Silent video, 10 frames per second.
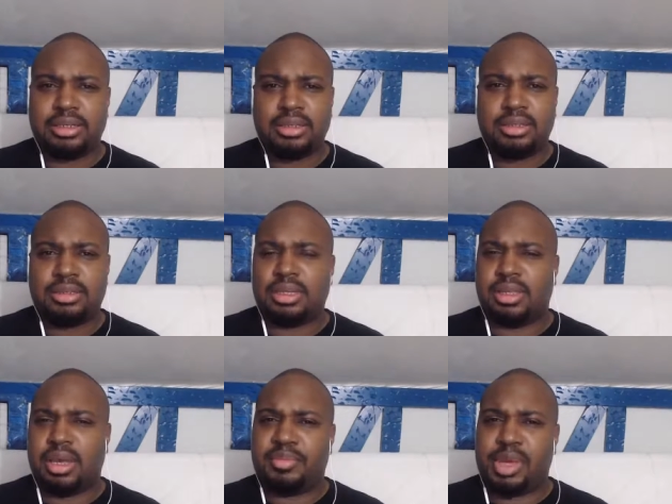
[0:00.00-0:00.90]
to
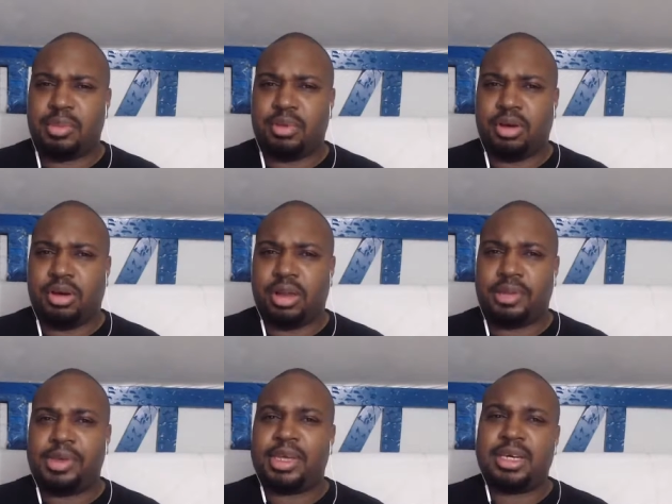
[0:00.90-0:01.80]
their people, are they?
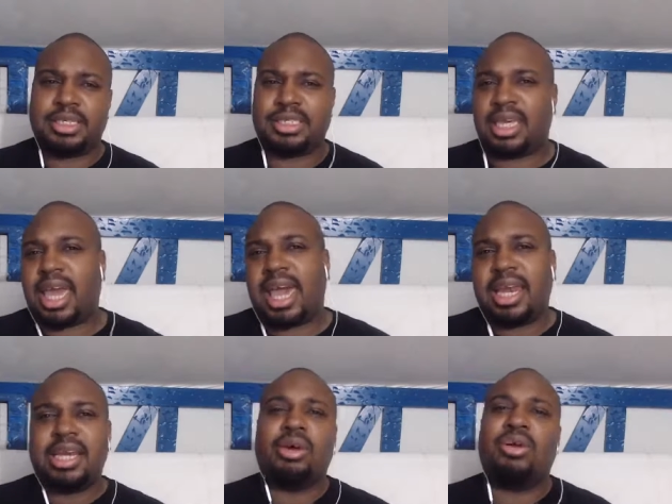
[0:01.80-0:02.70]
Because they
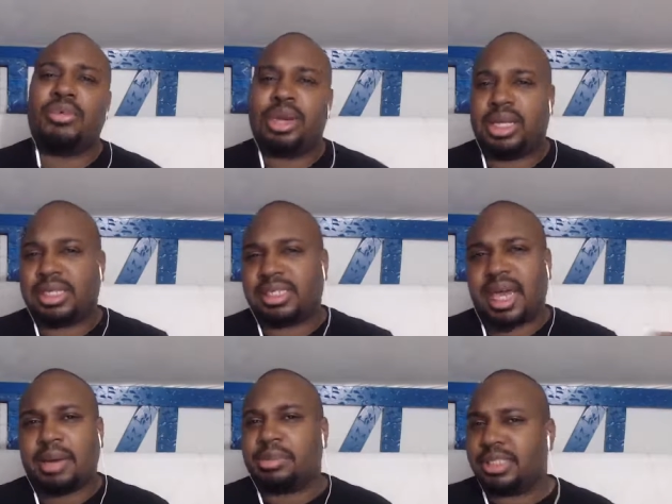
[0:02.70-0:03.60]
hadn't already
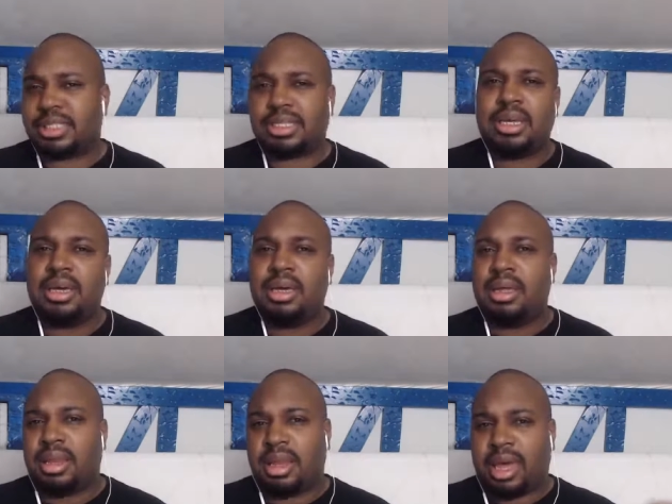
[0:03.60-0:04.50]
established
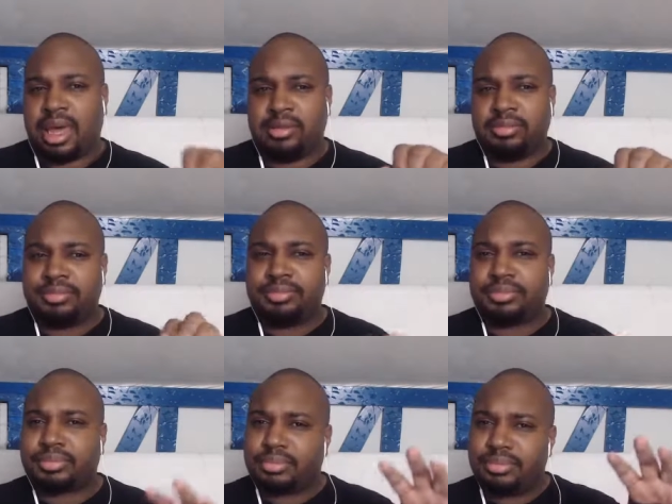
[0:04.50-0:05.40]
that
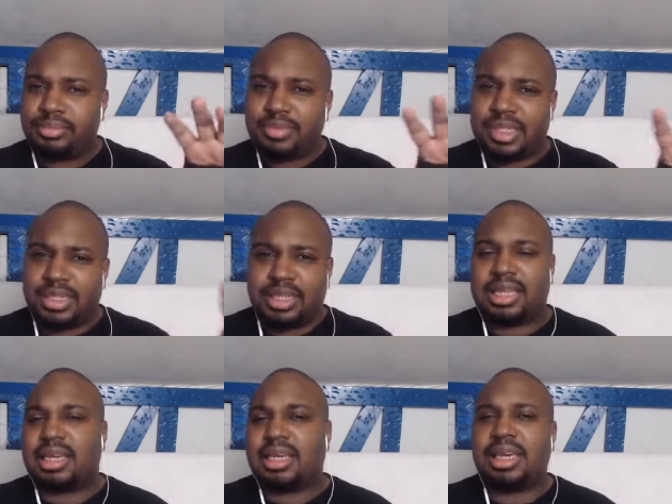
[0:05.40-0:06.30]

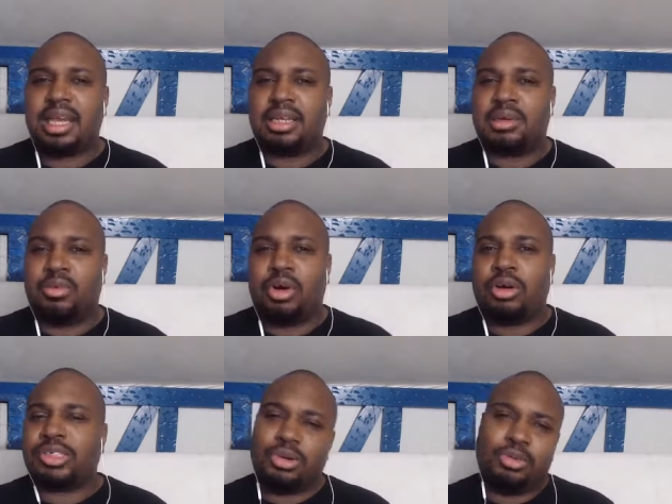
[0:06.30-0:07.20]
that the kingdom
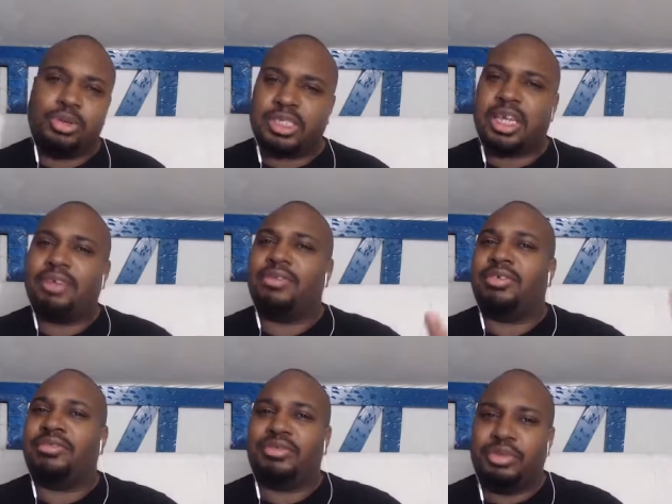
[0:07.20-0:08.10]
also was giving
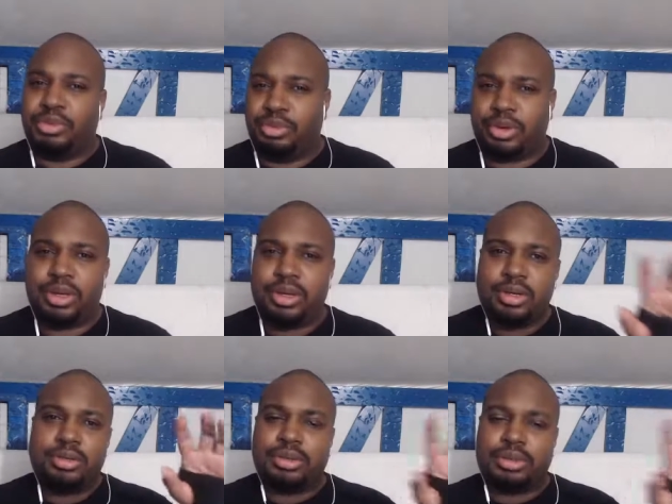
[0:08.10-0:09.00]
food
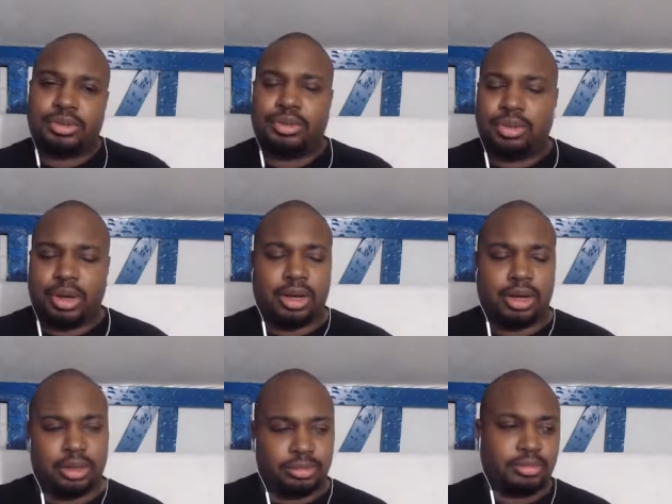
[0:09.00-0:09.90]
to
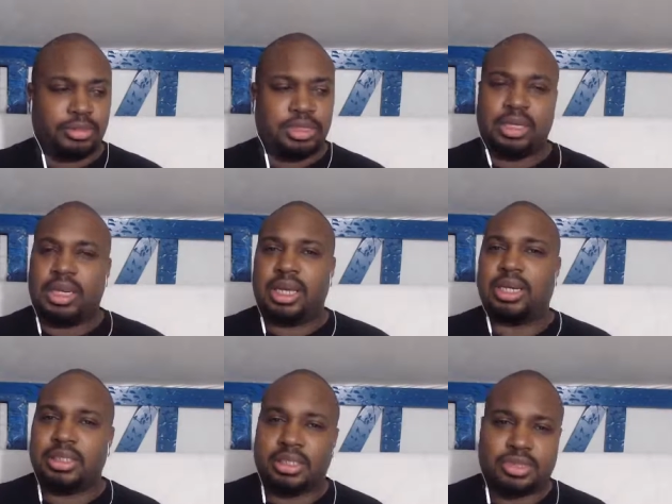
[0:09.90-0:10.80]
uh to
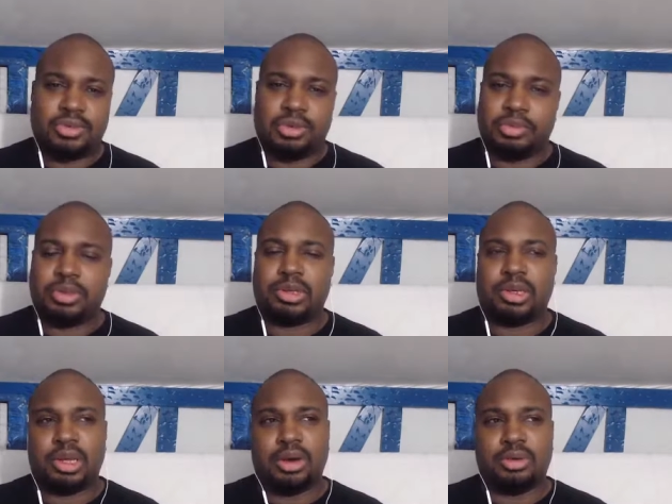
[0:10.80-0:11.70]
Negan's group,
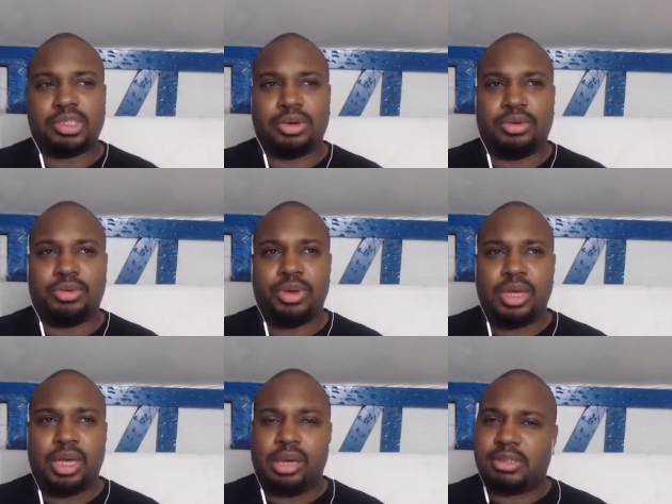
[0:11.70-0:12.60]
you know. So
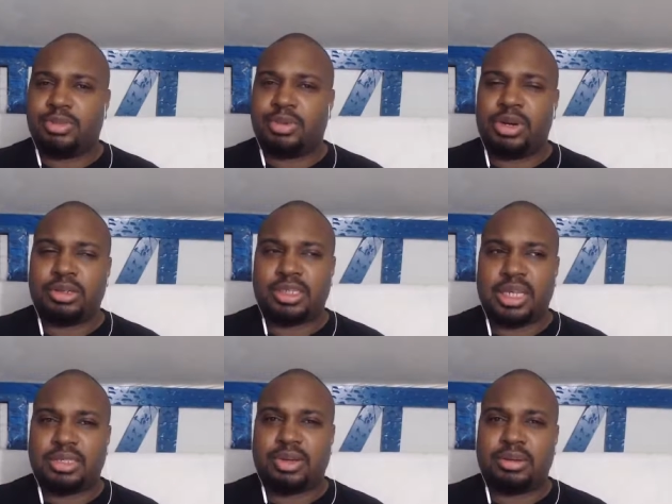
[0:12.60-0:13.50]
it was one of those
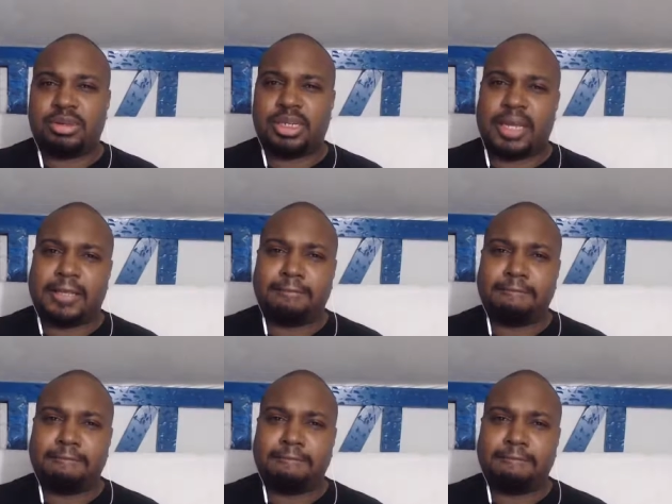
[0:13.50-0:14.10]
things where I was like,